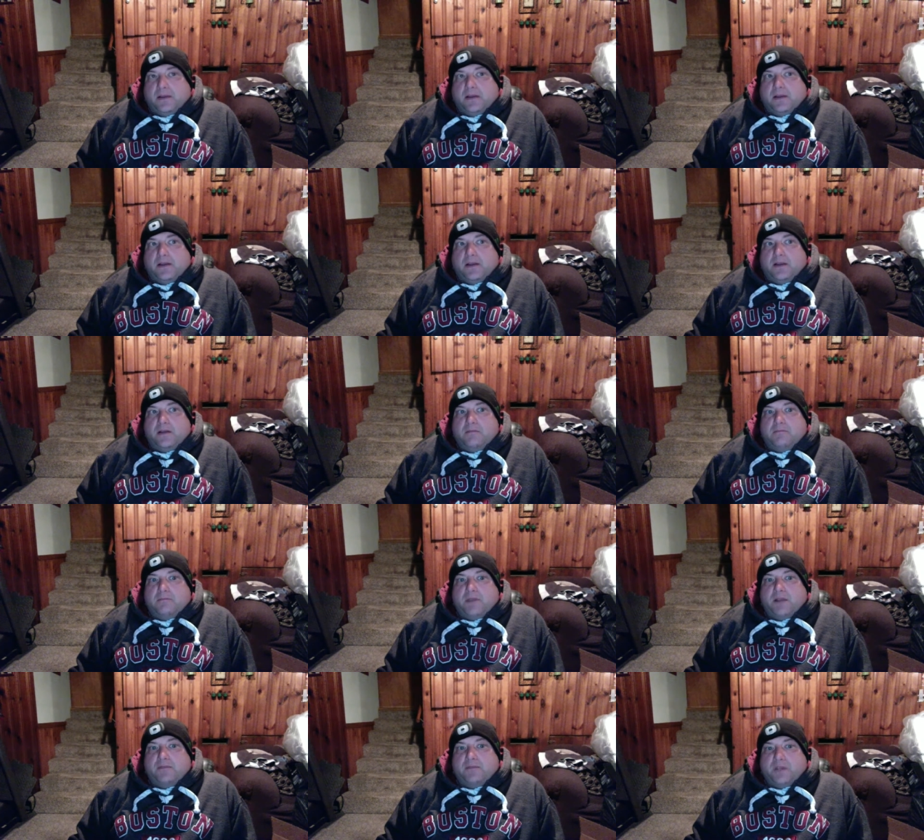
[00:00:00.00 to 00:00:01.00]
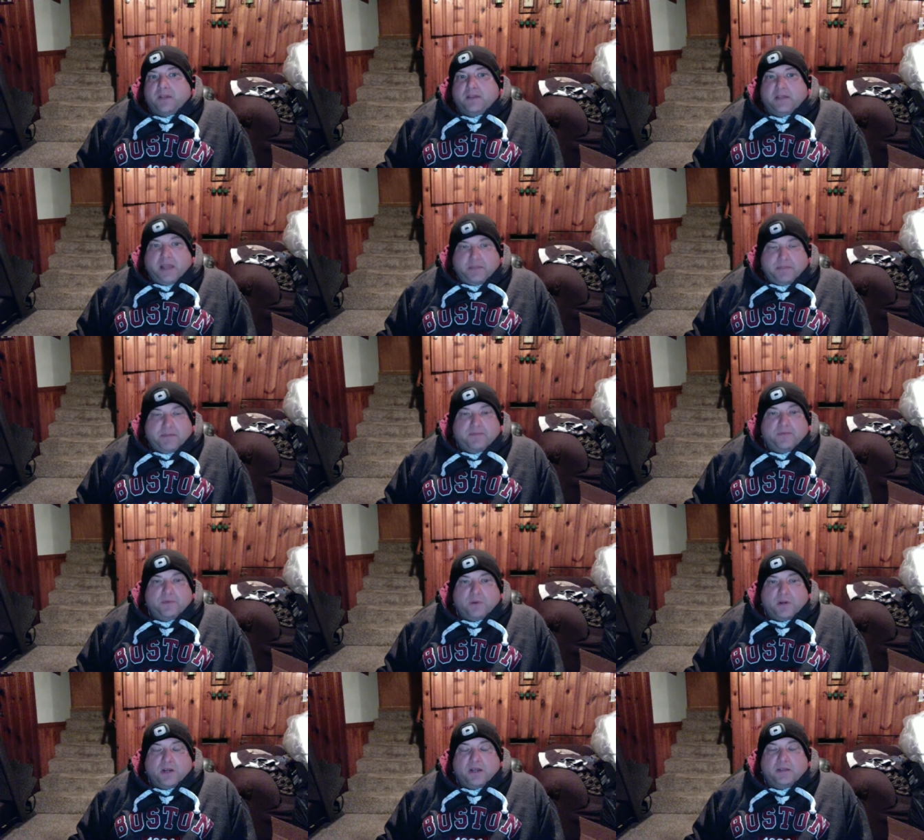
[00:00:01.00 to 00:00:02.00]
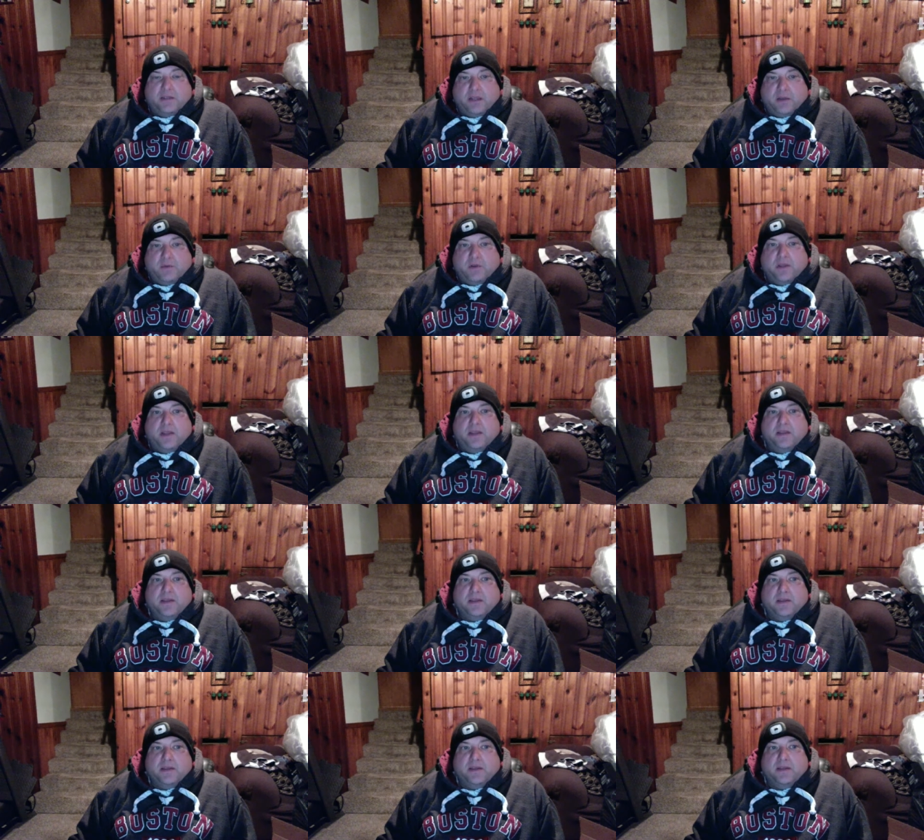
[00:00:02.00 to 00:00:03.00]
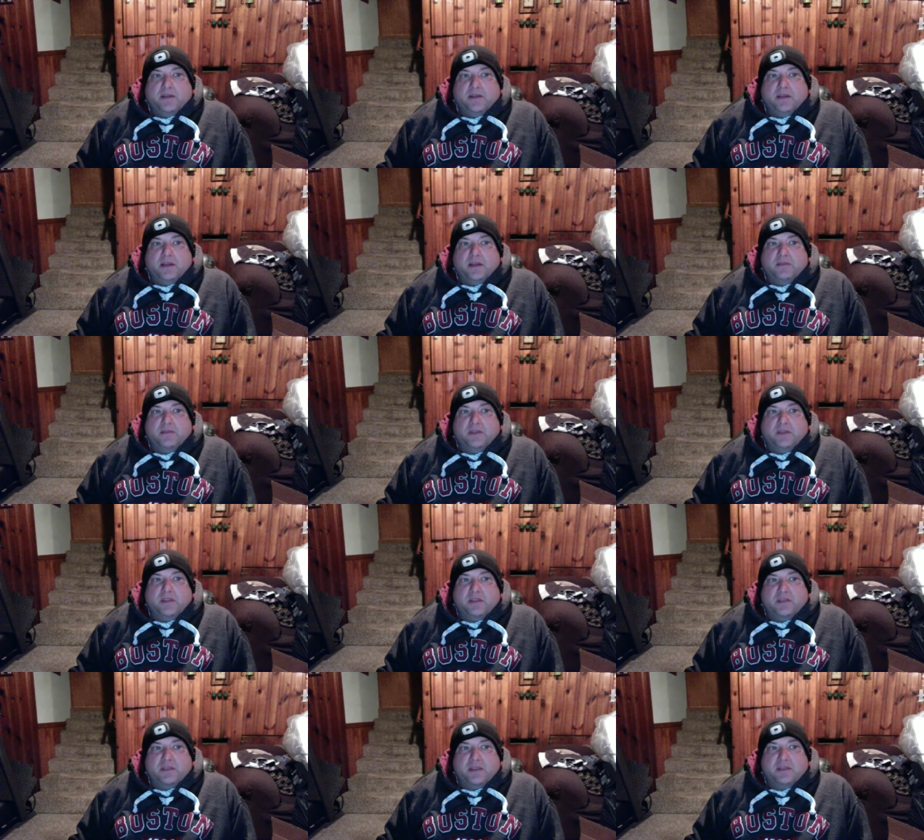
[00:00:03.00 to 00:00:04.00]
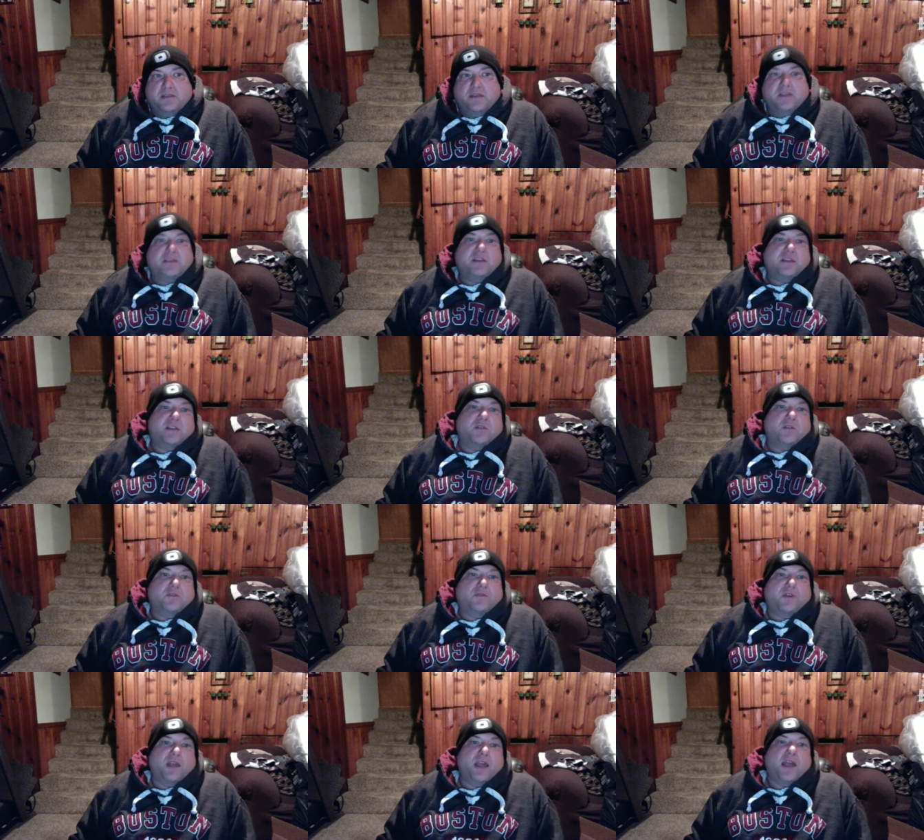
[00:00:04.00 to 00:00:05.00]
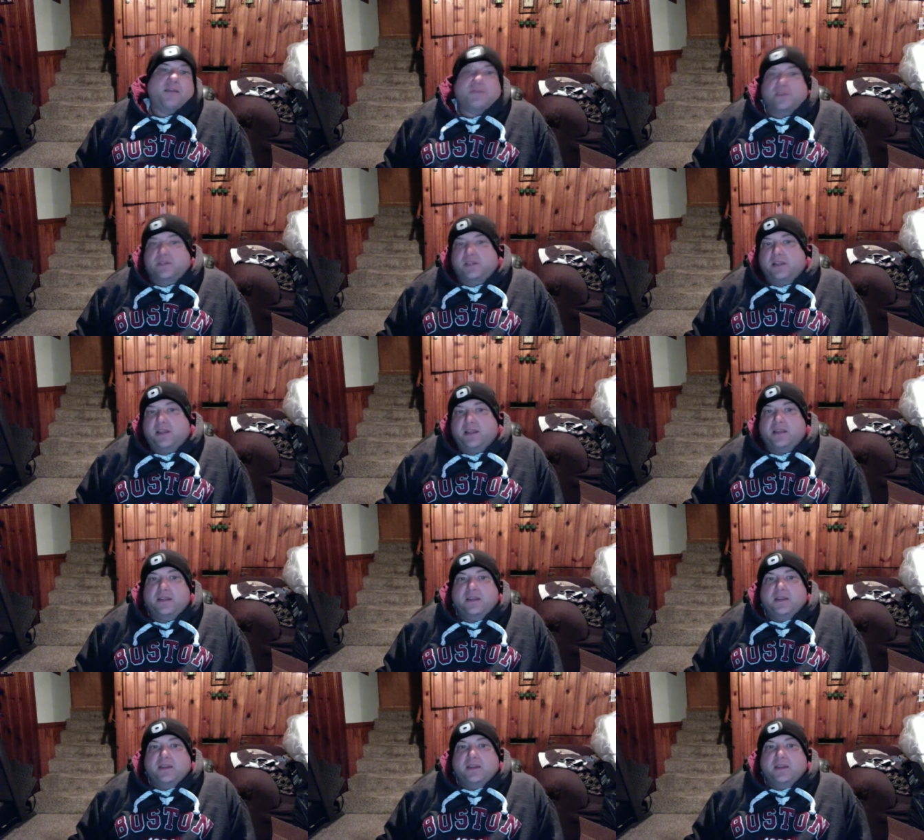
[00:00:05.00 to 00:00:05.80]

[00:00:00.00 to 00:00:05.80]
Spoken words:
I've done that before down that way, and they take you out for half a day.